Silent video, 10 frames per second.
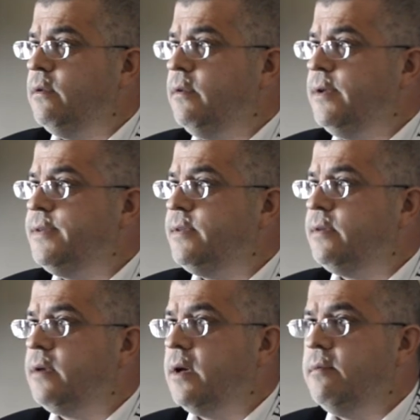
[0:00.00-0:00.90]

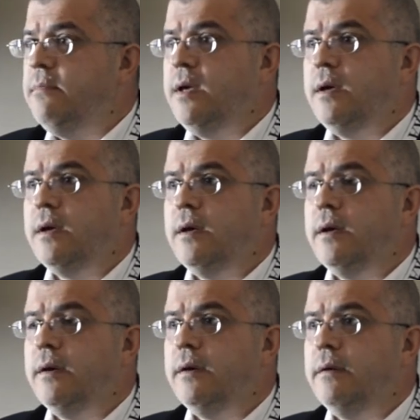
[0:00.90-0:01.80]
This can be
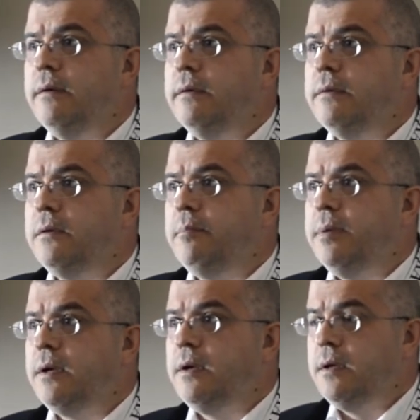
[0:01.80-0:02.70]
a topic